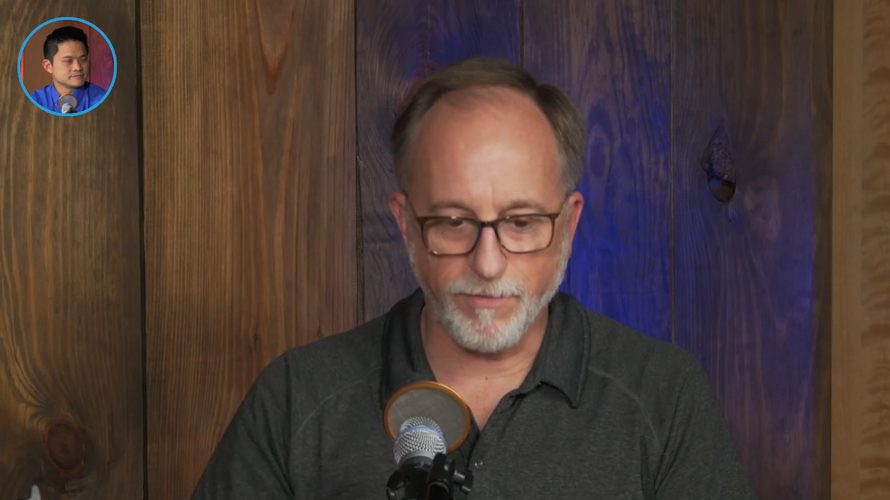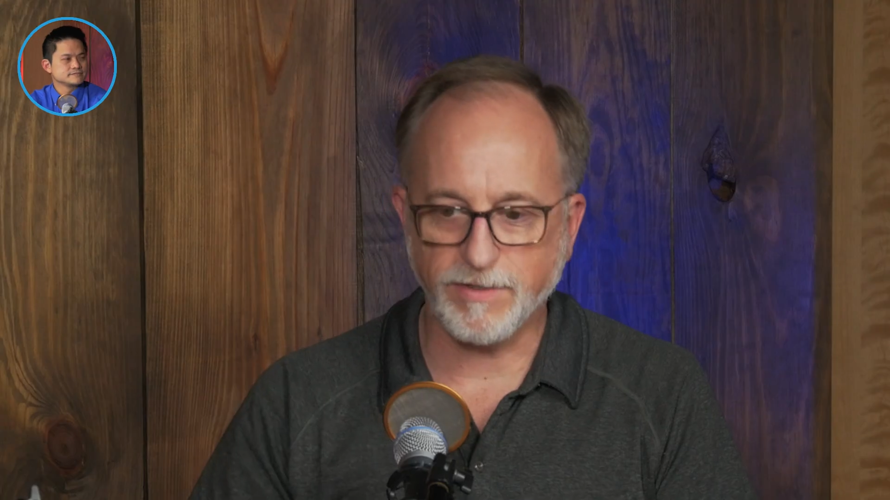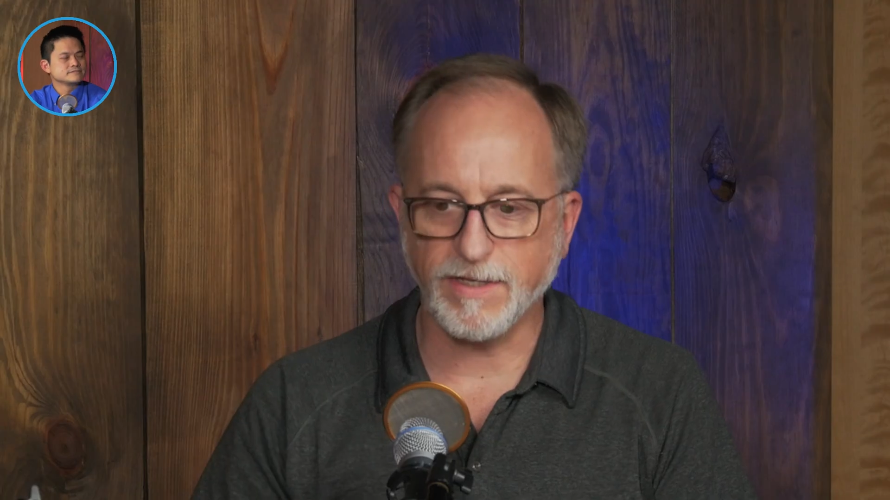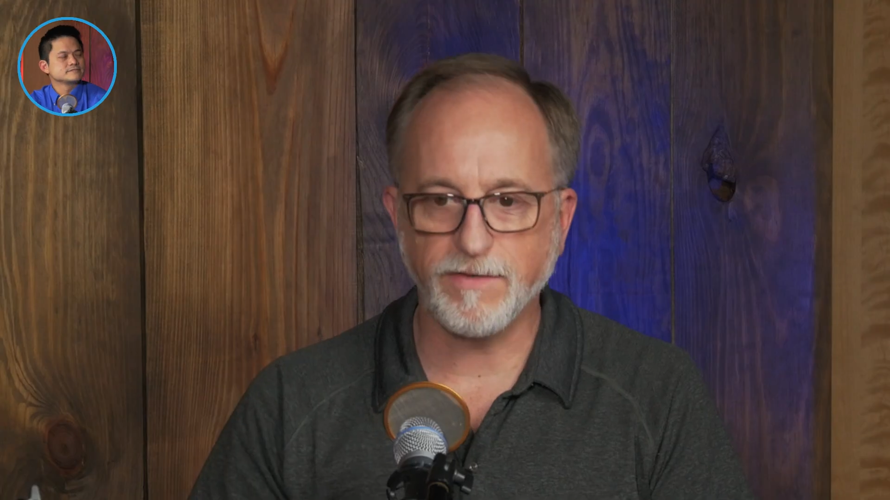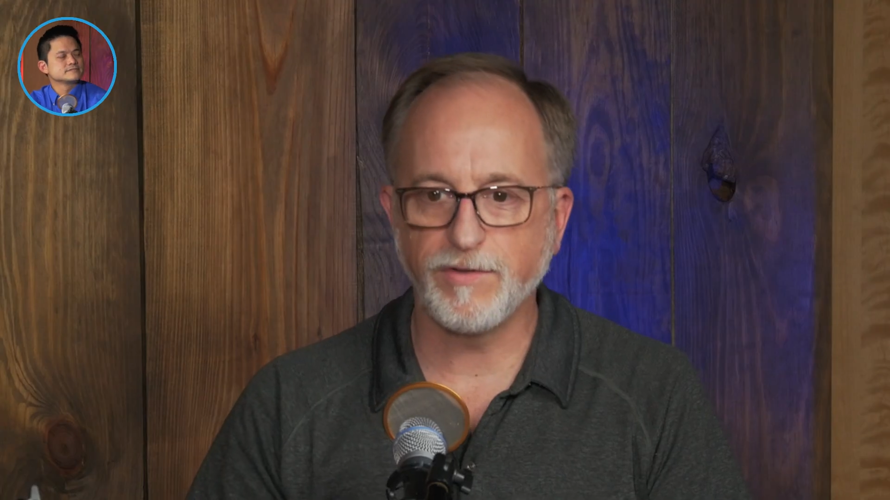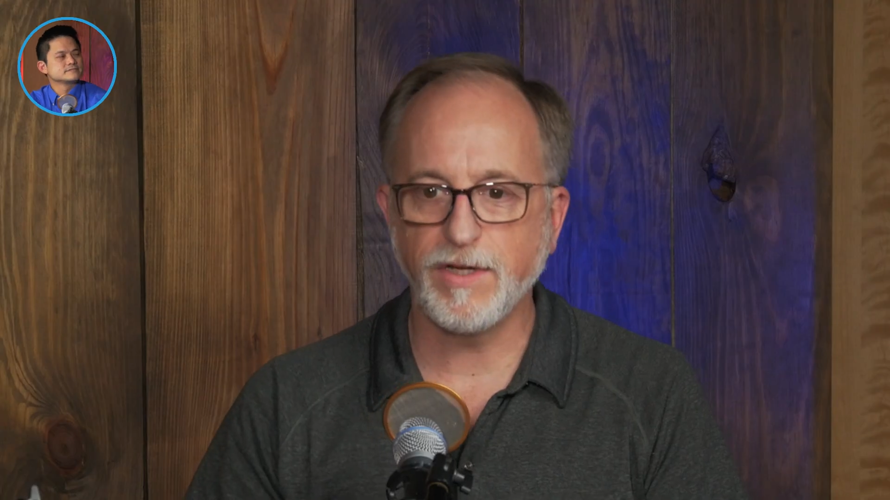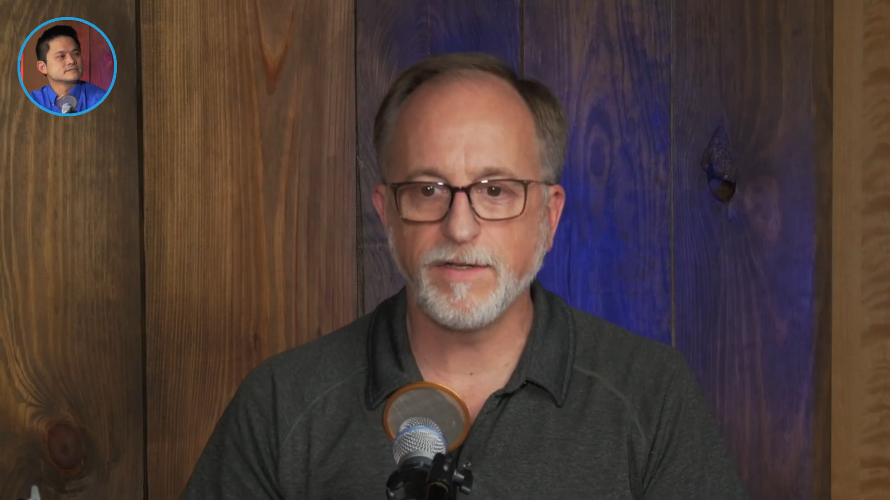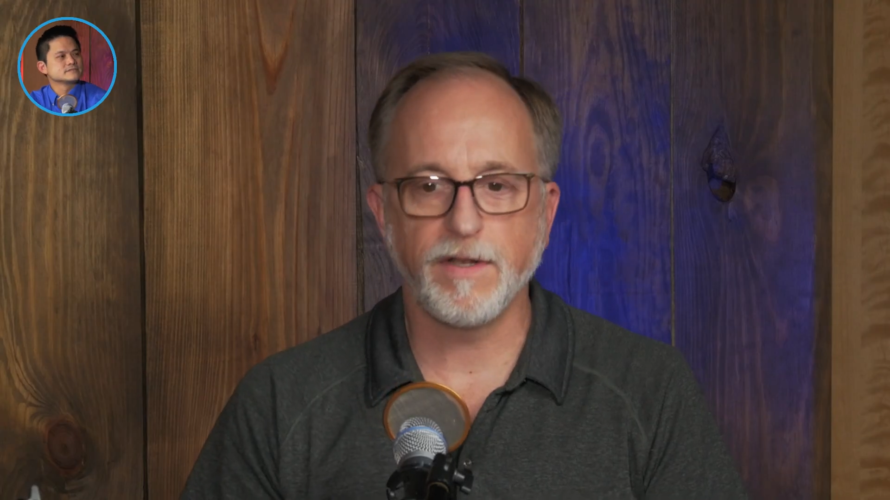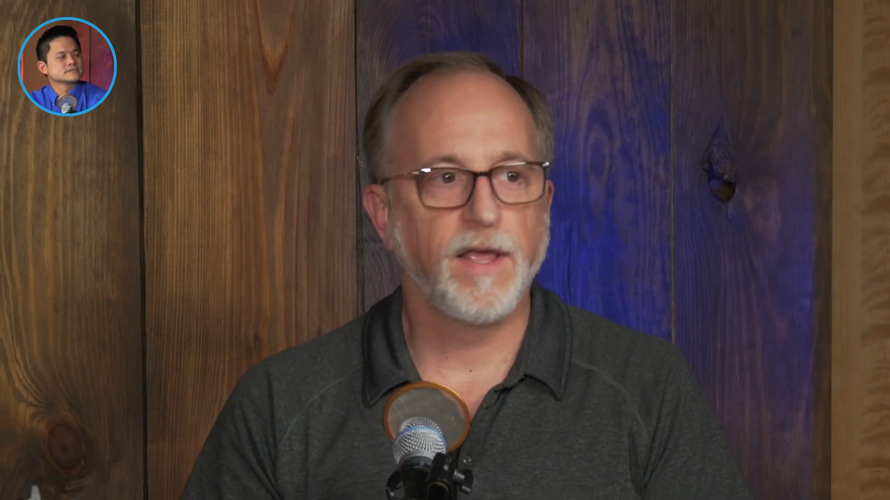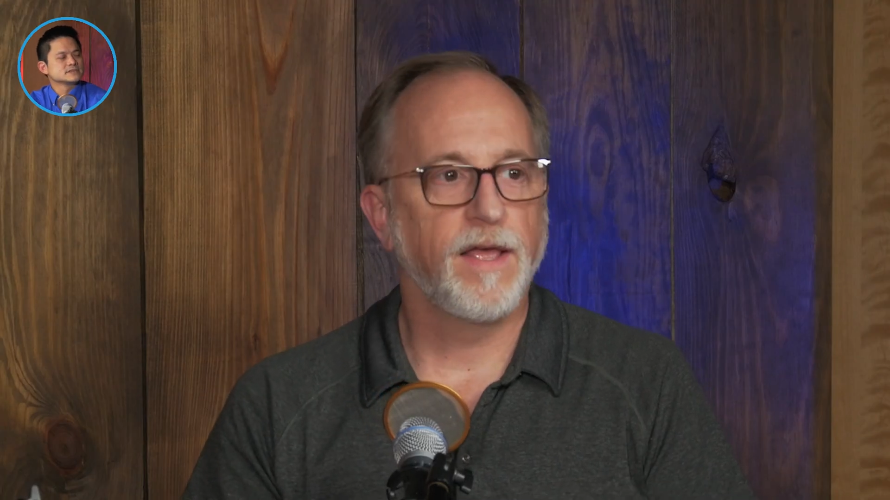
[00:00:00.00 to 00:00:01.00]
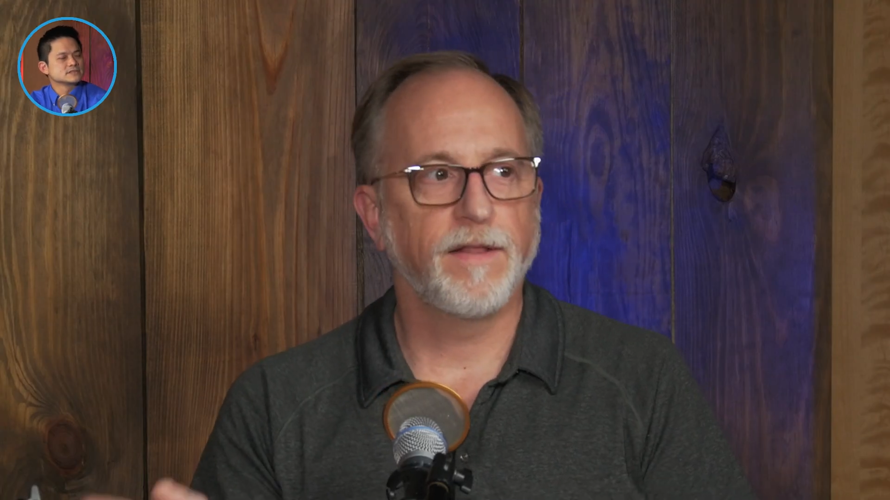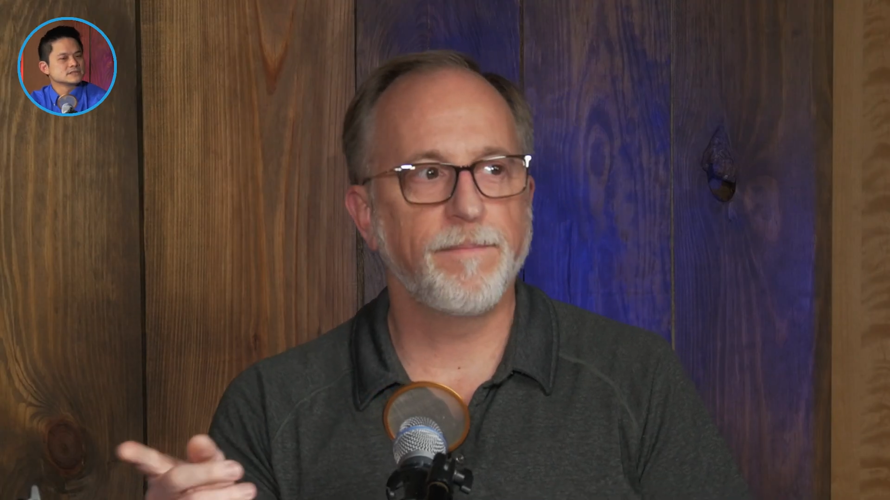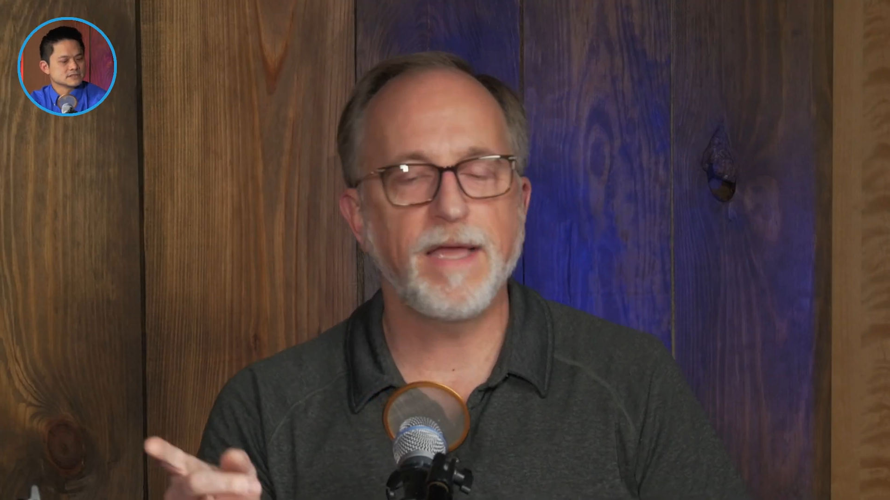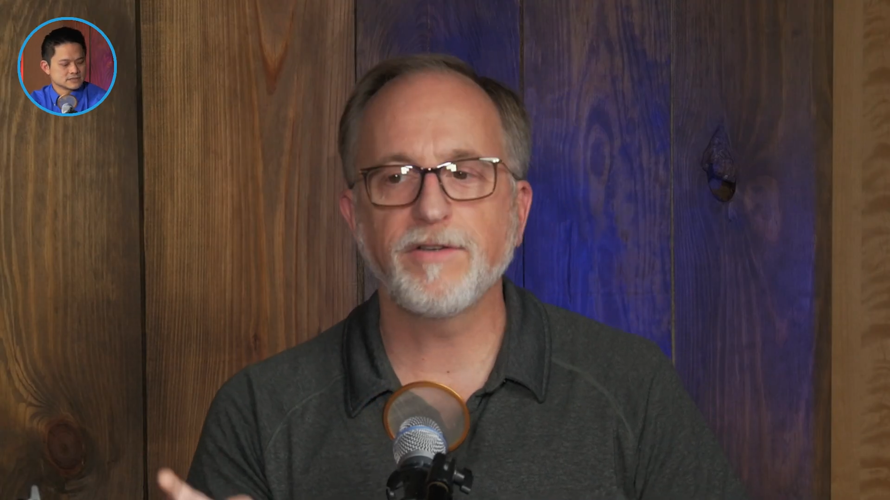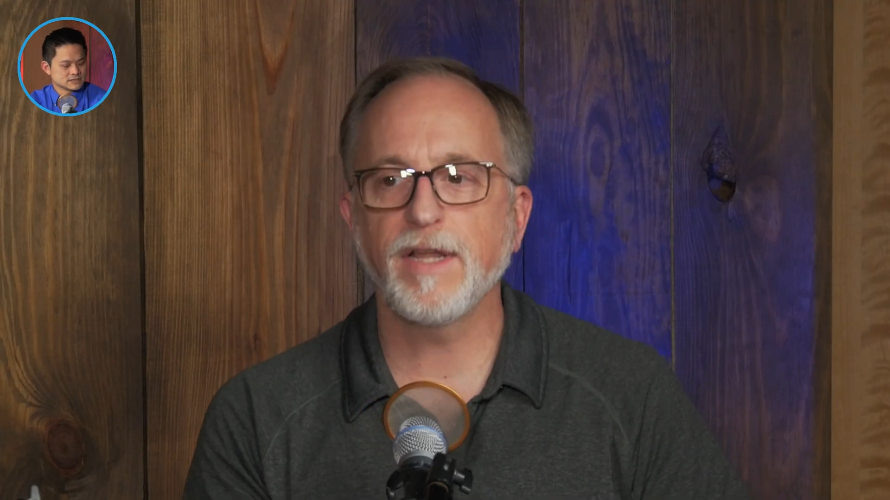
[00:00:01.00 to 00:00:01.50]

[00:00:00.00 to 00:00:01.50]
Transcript: recessive gene. Imagine